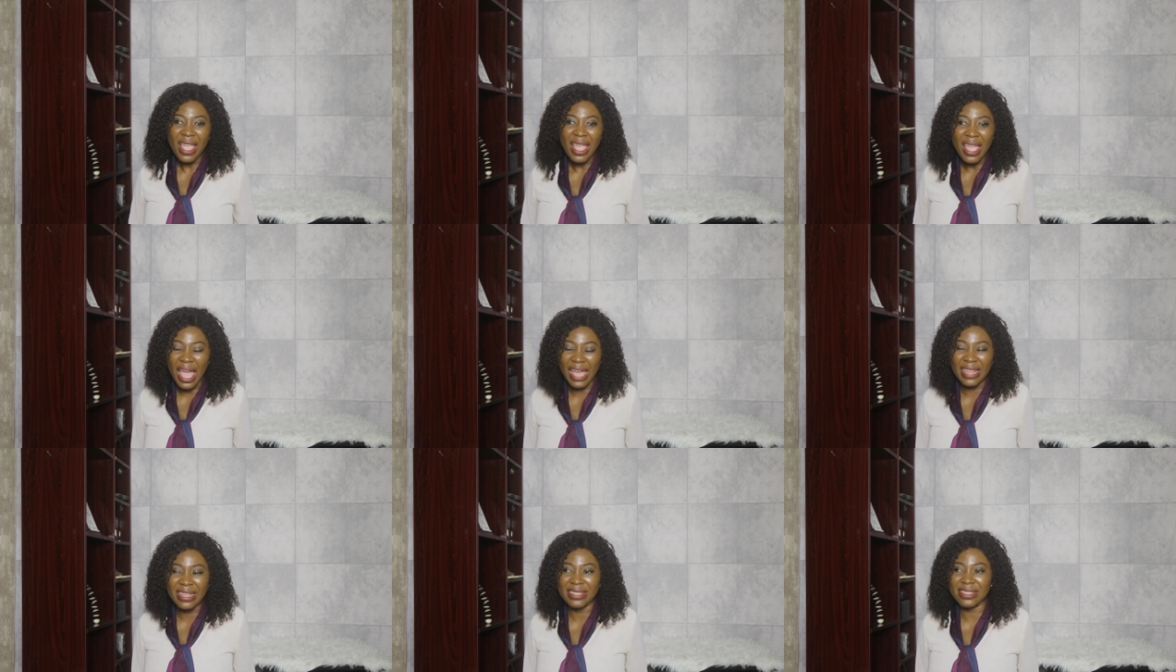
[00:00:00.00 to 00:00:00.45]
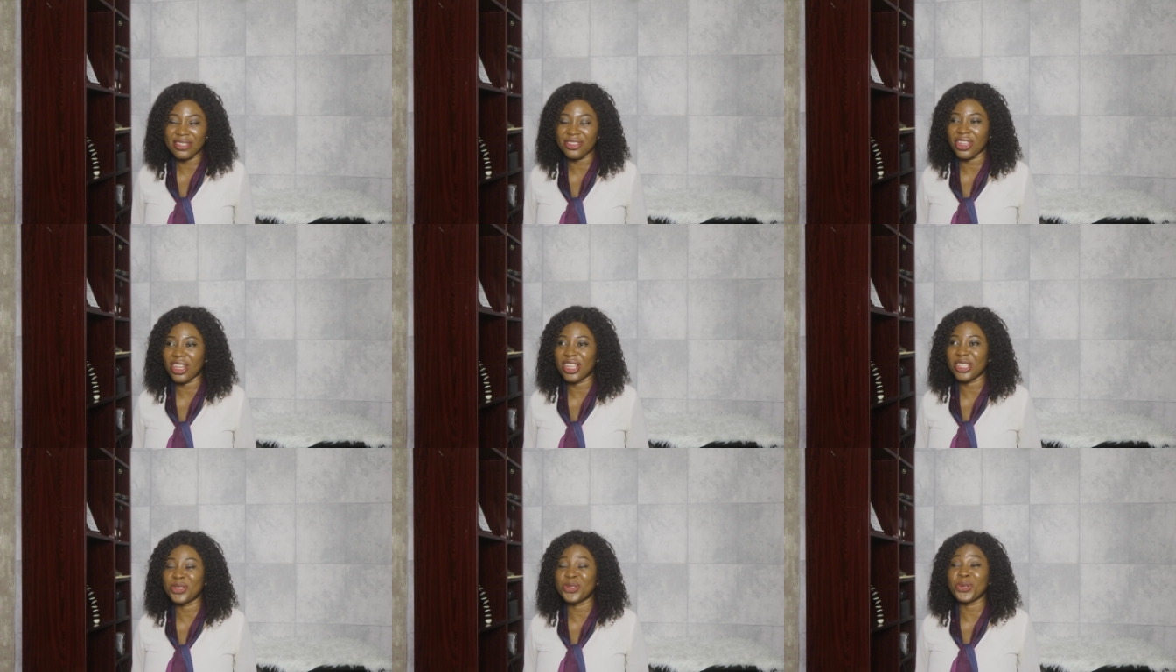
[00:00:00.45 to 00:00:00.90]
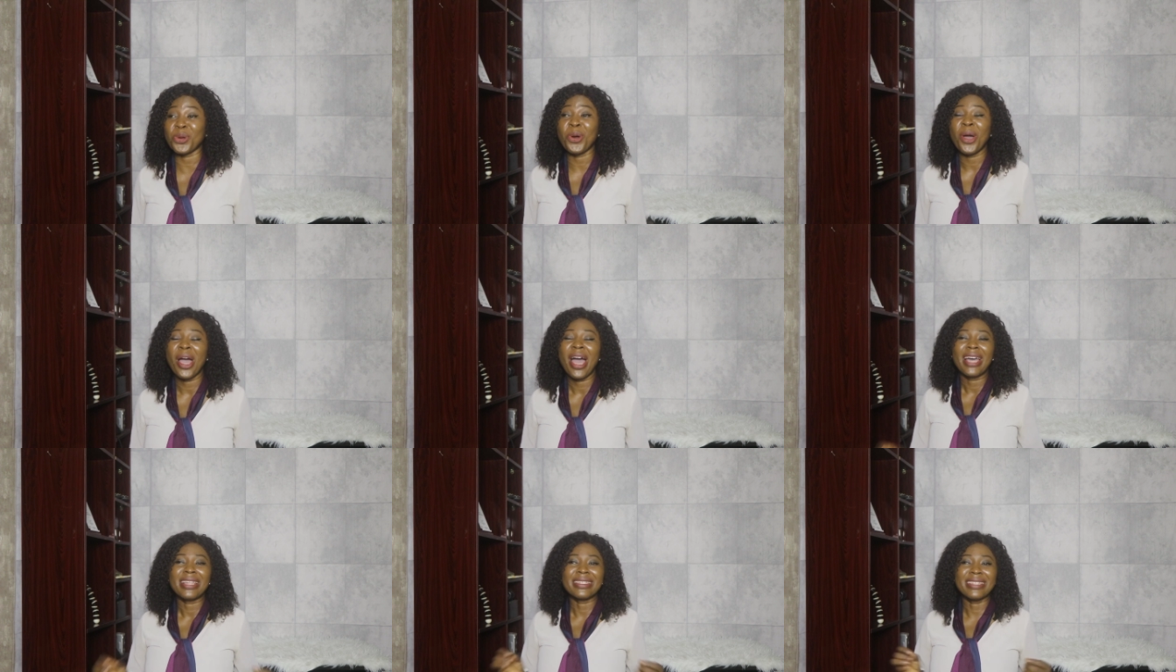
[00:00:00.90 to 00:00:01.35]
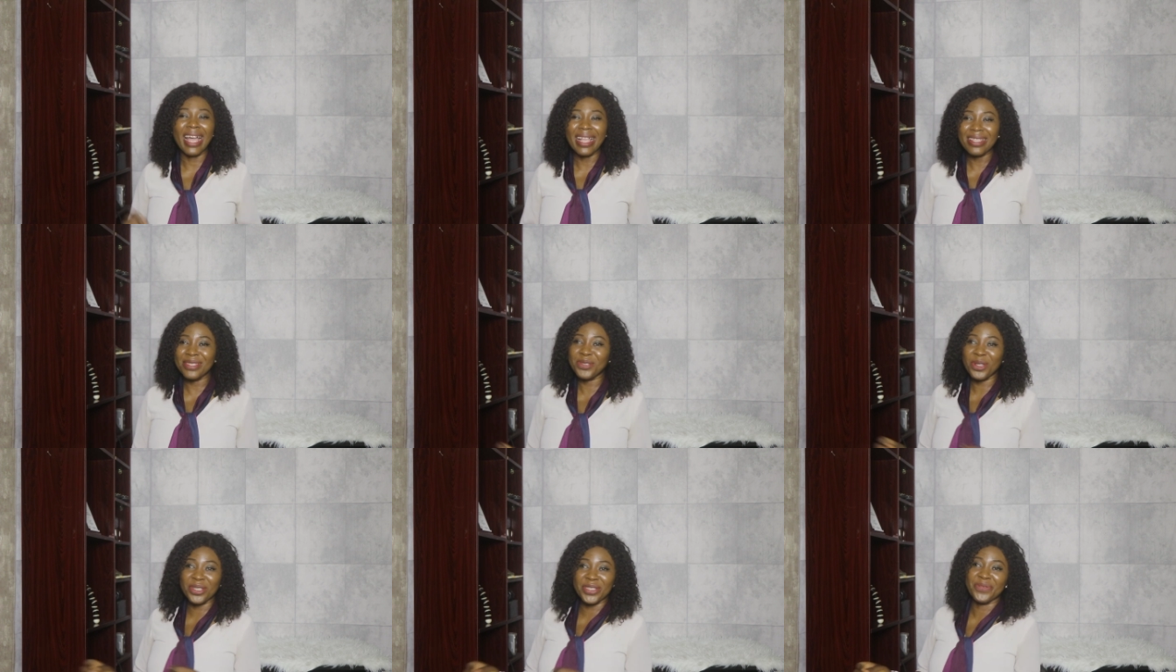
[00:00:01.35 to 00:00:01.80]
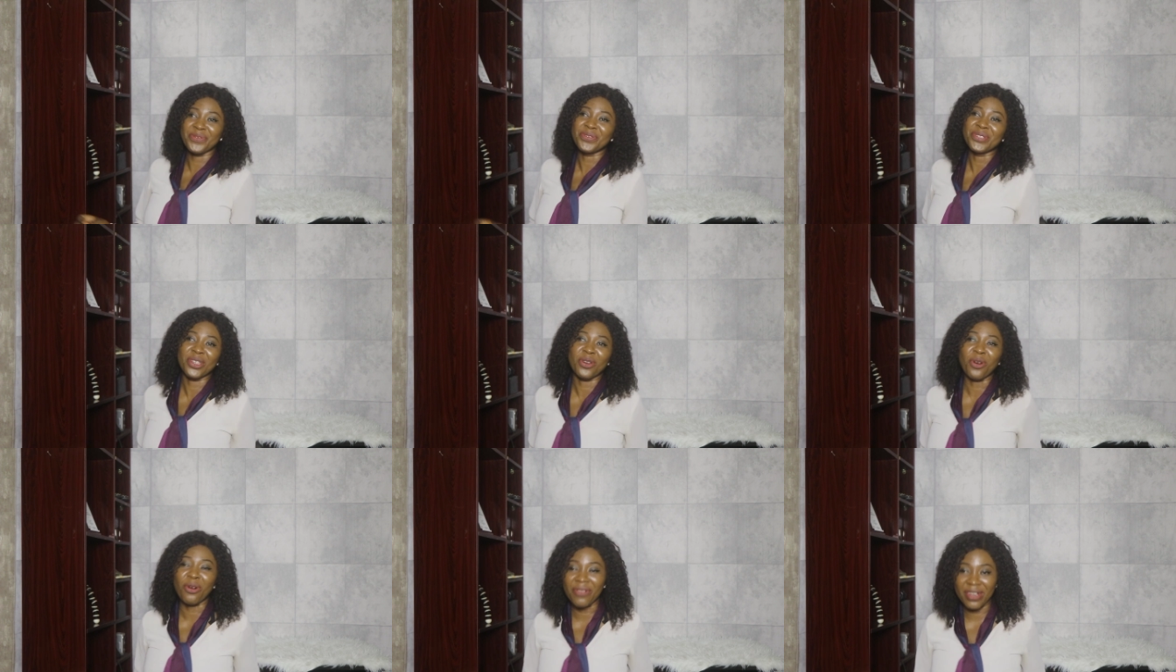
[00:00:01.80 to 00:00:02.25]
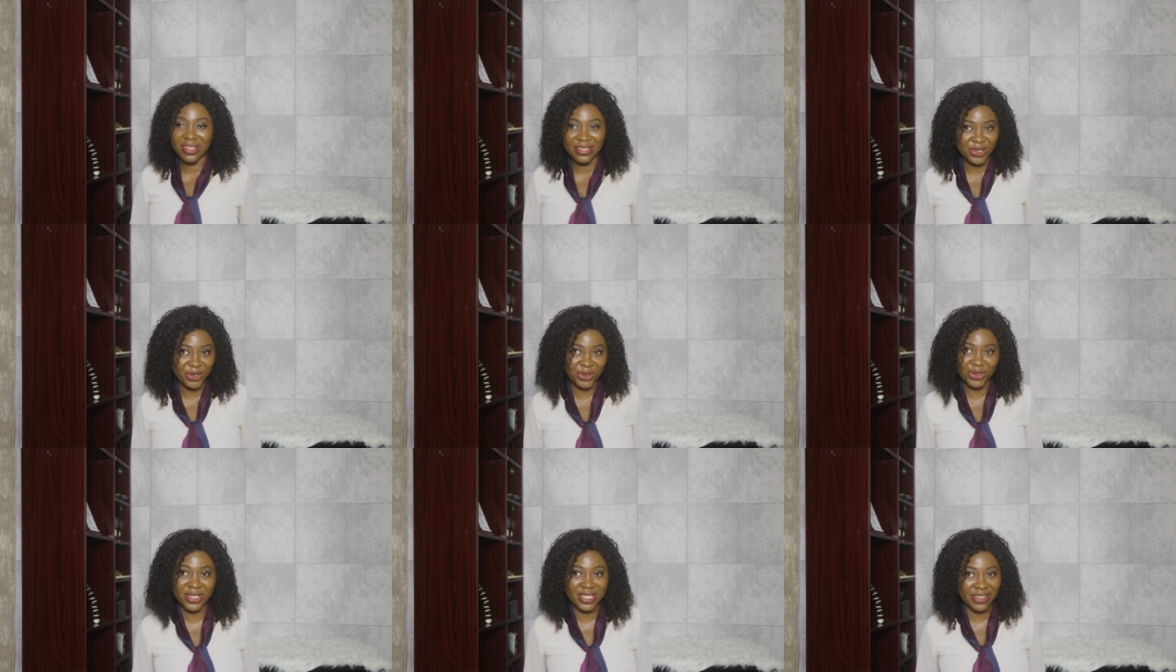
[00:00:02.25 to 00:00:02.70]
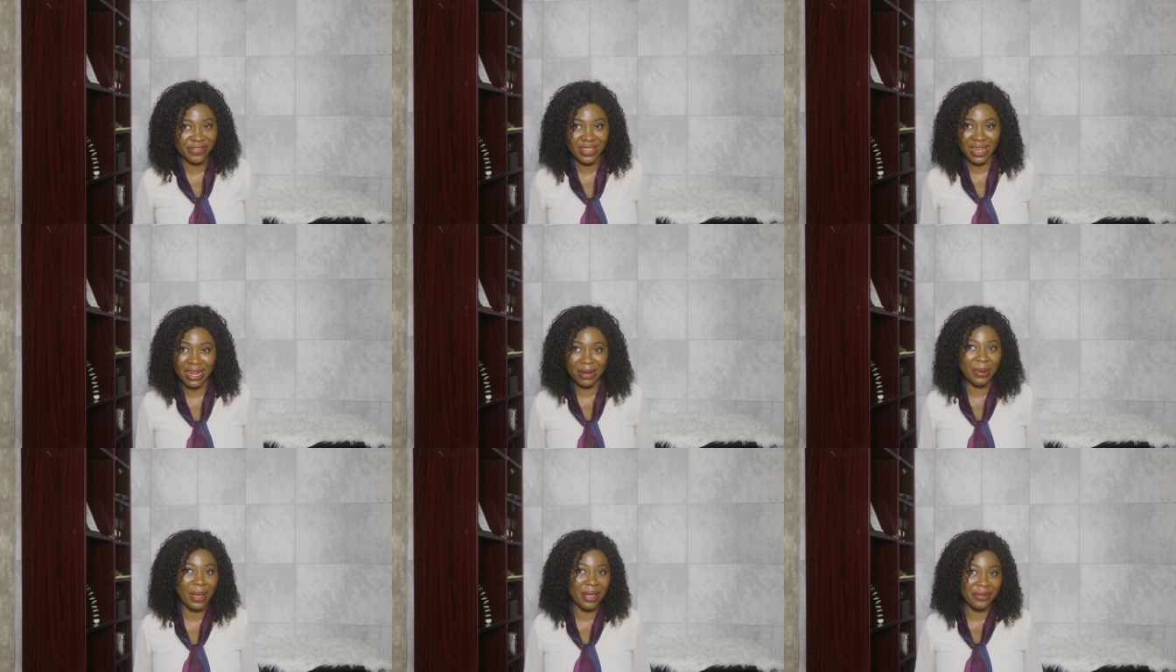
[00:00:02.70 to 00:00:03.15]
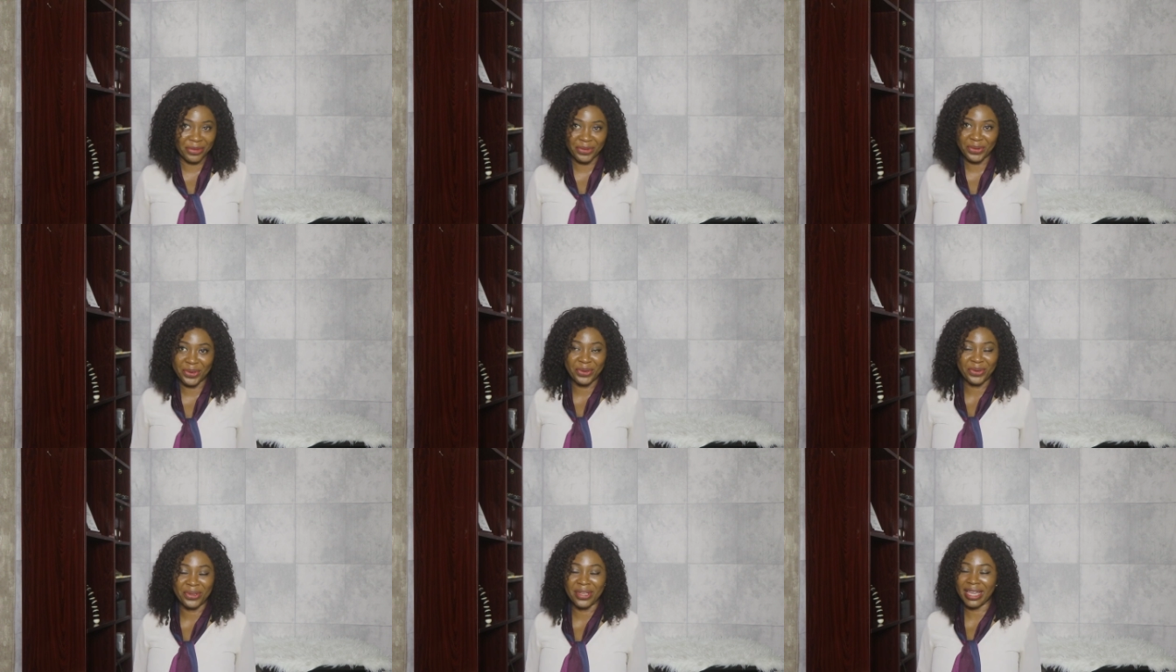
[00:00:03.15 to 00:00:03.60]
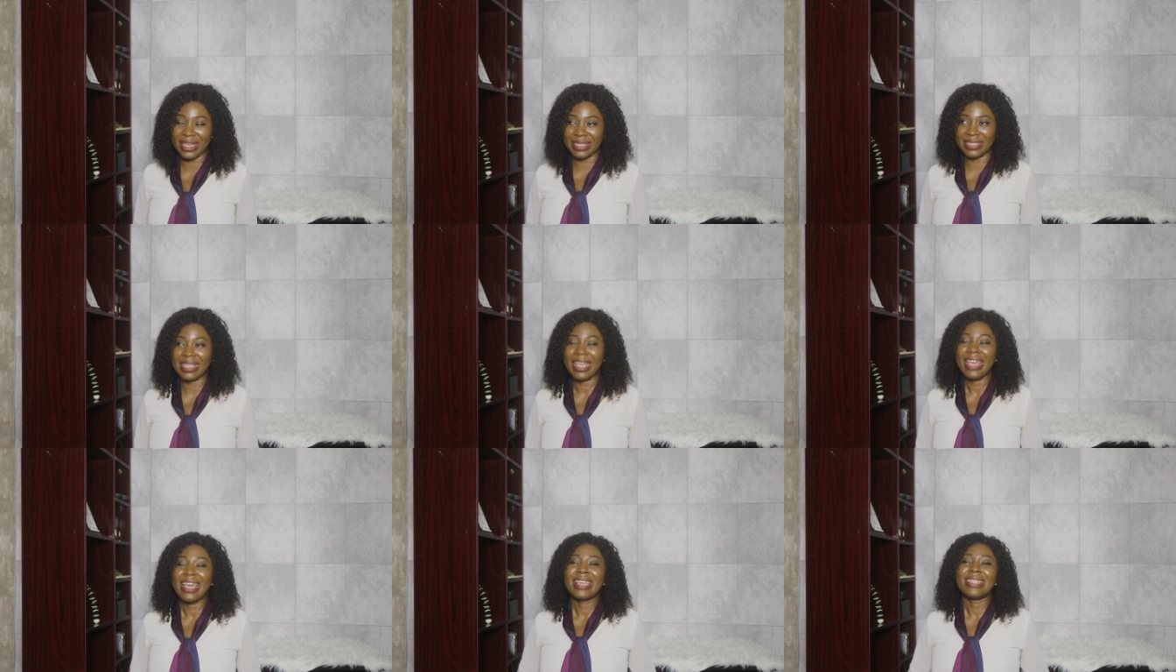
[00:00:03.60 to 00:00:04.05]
and there's a challenge. So that's not even the conversation set that I'm having with you guys.